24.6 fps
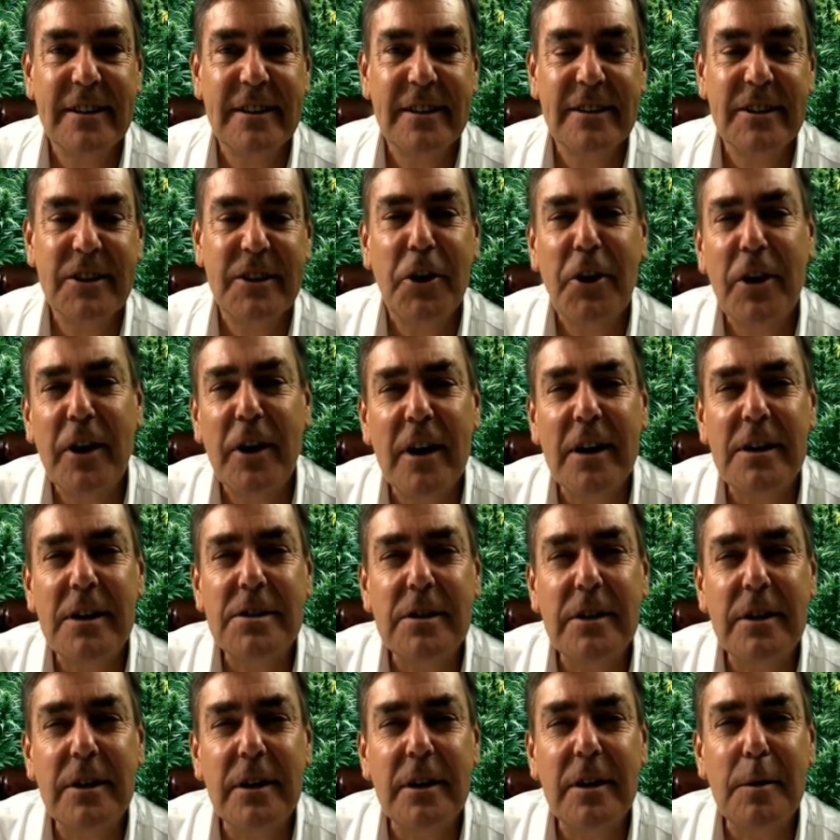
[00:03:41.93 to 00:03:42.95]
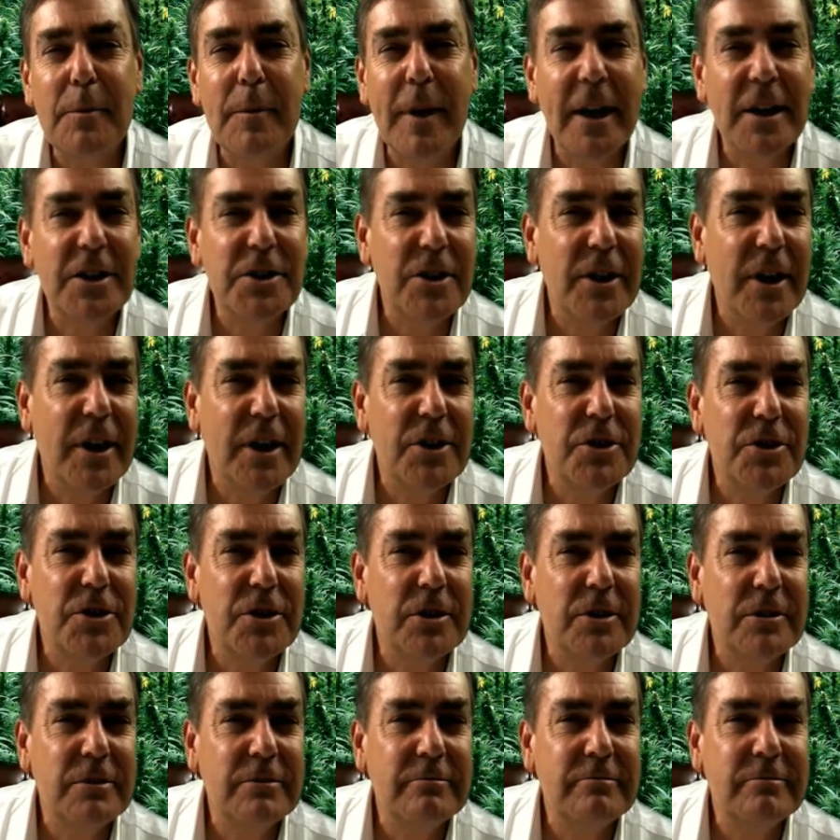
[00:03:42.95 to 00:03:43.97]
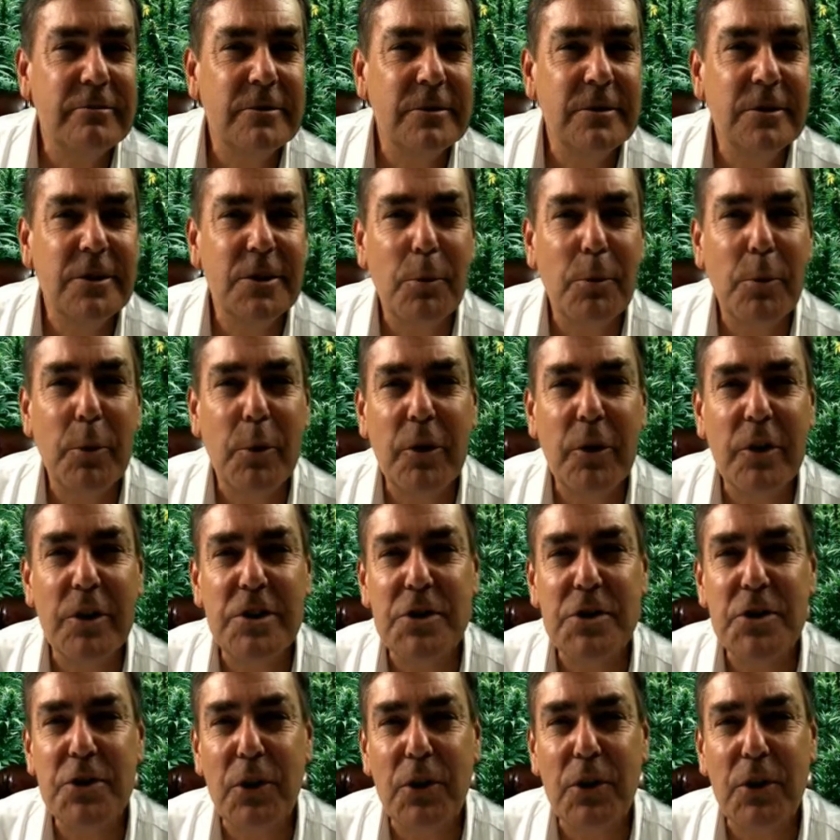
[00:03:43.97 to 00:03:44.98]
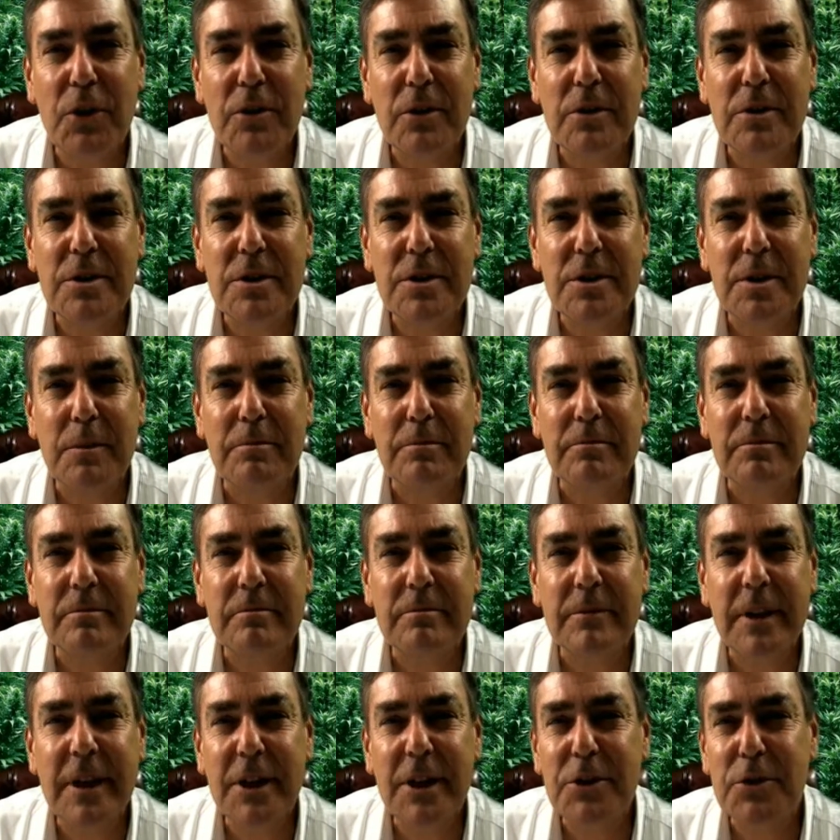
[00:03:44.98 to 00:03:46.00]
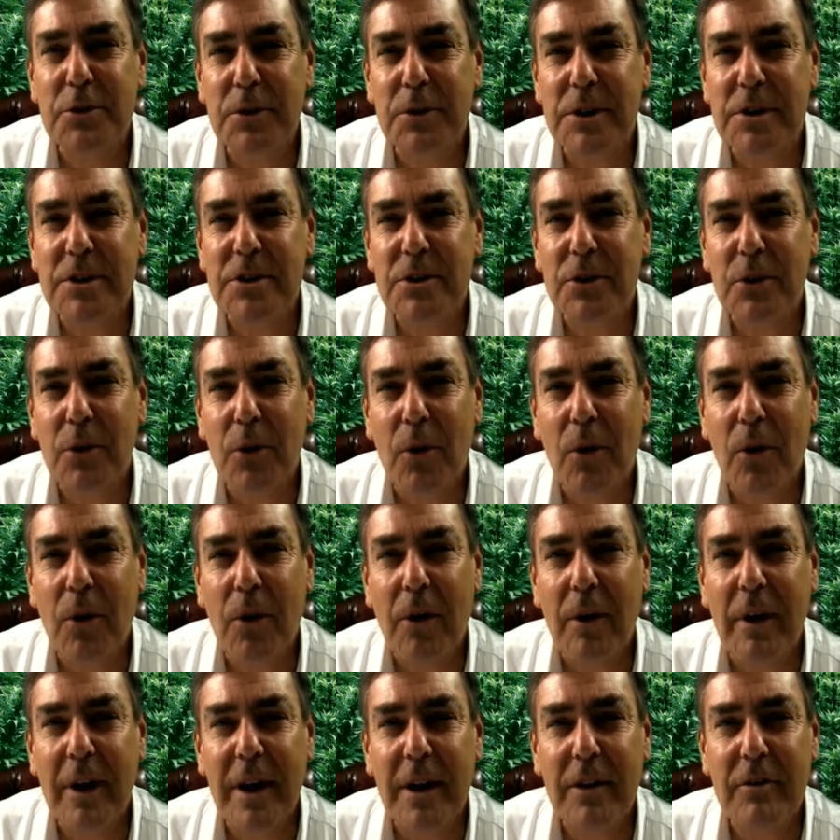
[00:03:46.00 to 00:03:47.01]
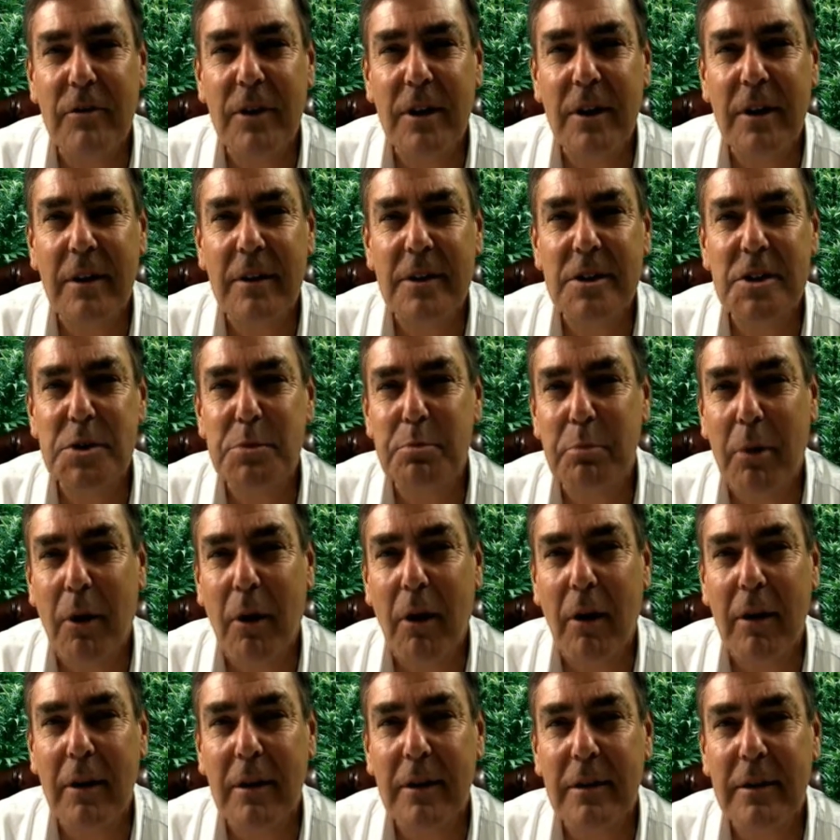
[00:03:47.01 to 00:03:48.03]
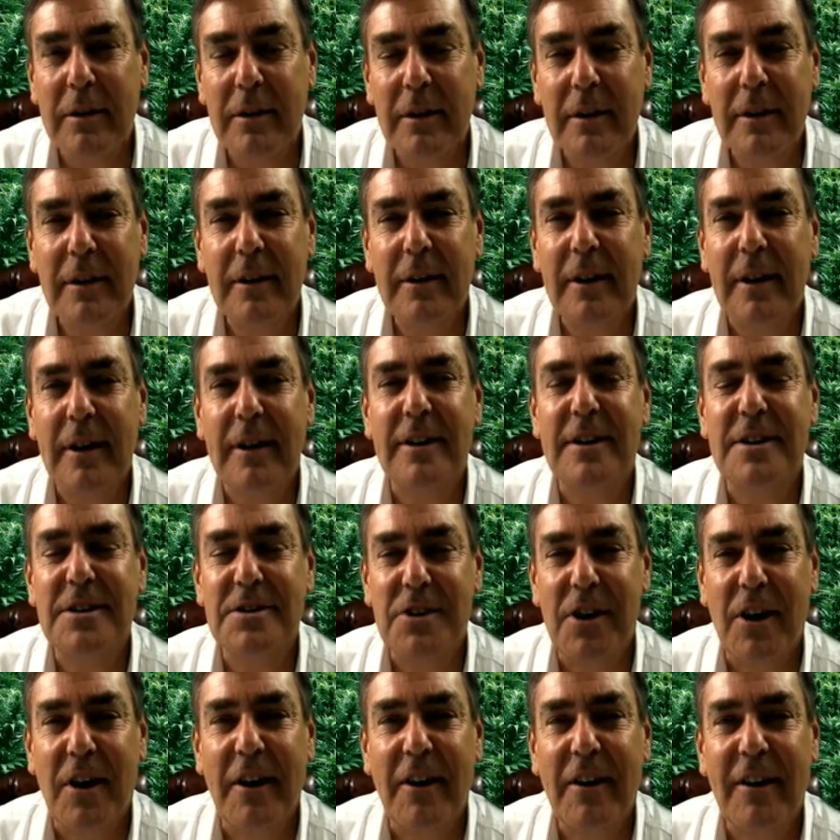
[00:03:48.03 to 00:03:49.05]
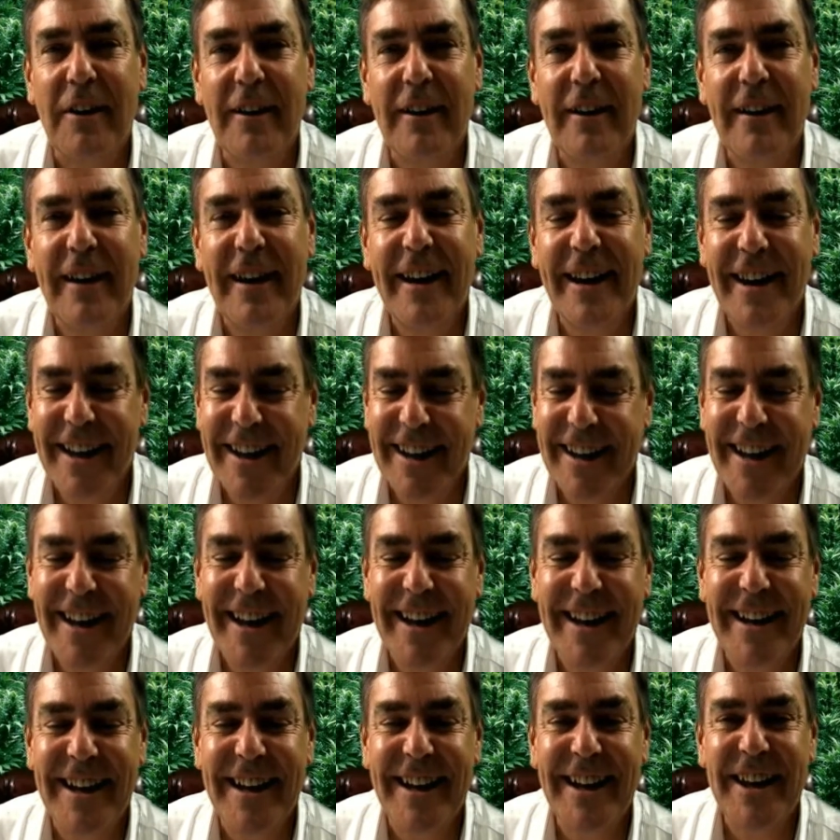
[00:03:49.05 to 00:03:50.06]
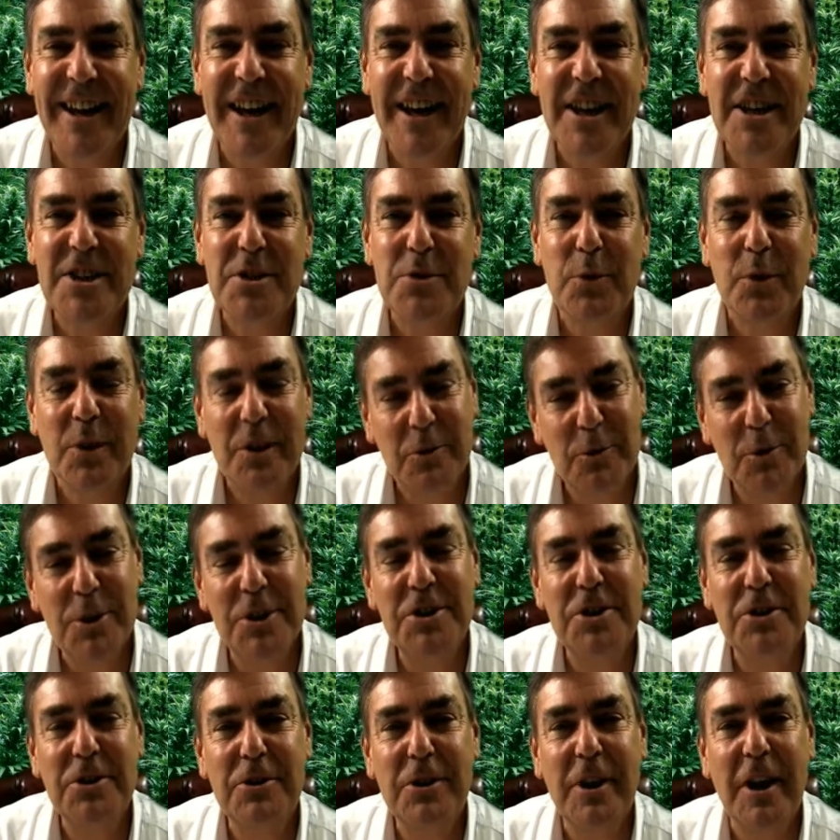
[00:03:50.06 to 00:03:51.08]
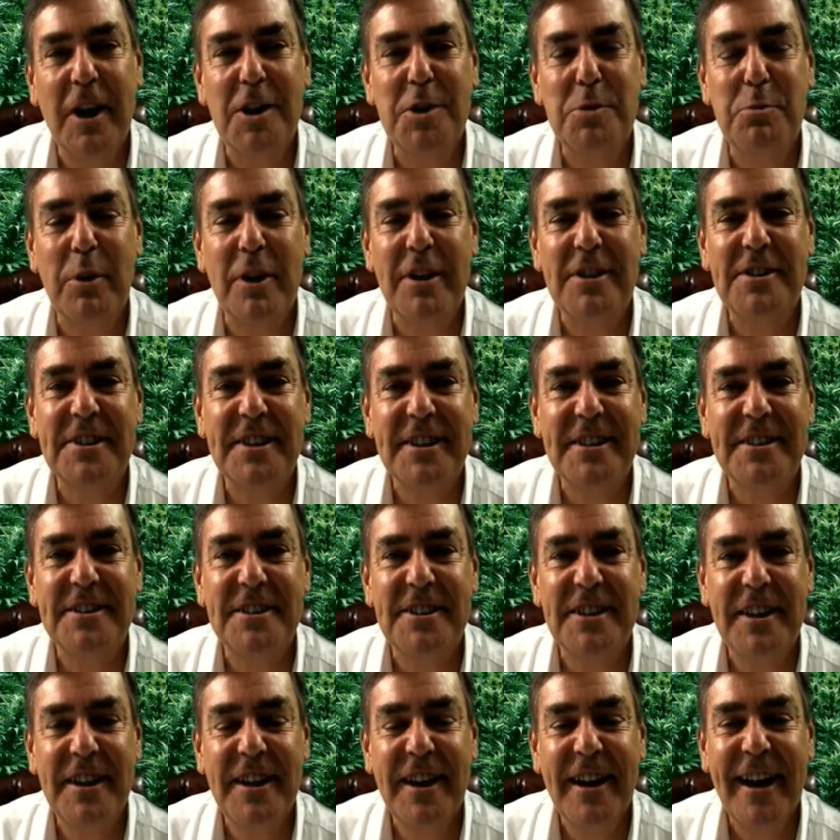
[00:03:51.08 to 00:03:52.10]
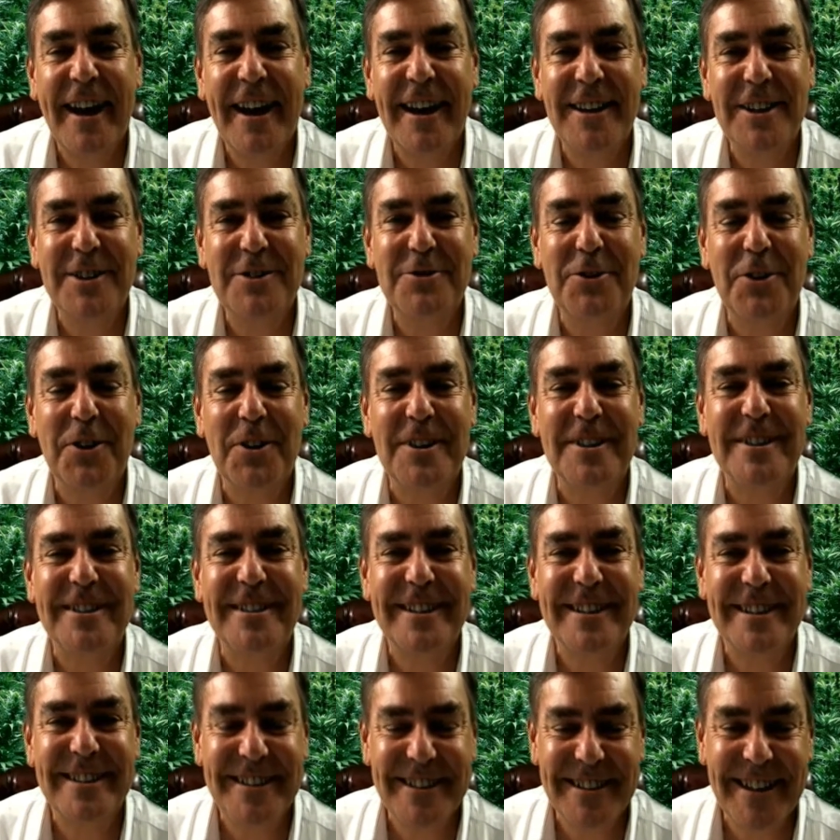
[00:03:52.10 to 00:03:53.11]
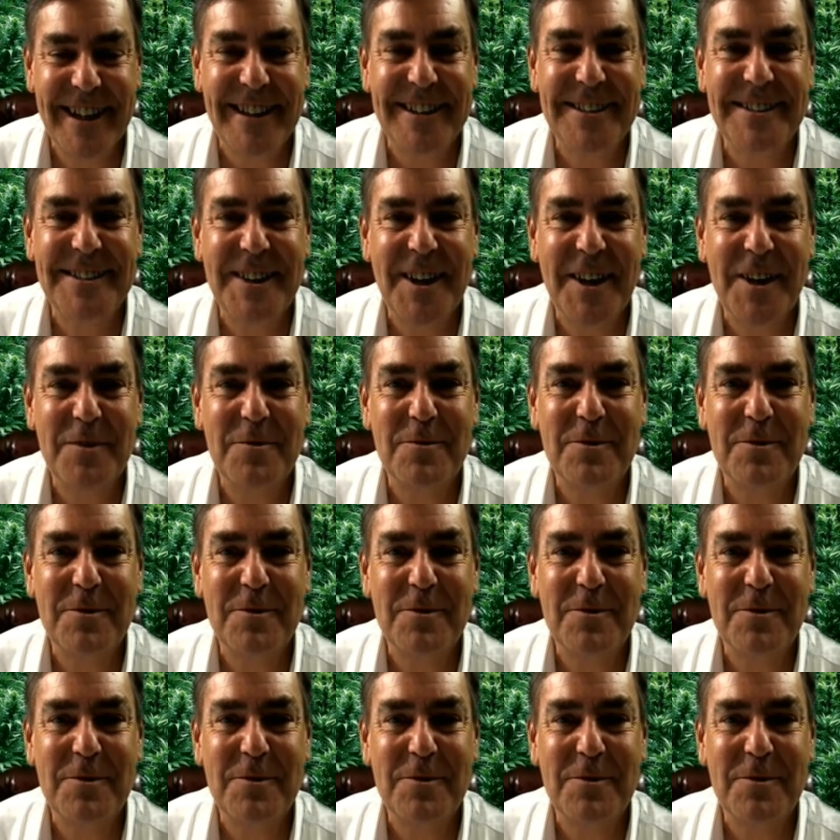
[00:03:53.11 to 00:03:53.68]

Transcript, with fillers: curiosity, imagination, hopefully stirred some interest, or even sparked a desire. In any case, we wish you God's blessings and look forward to seeing you next time.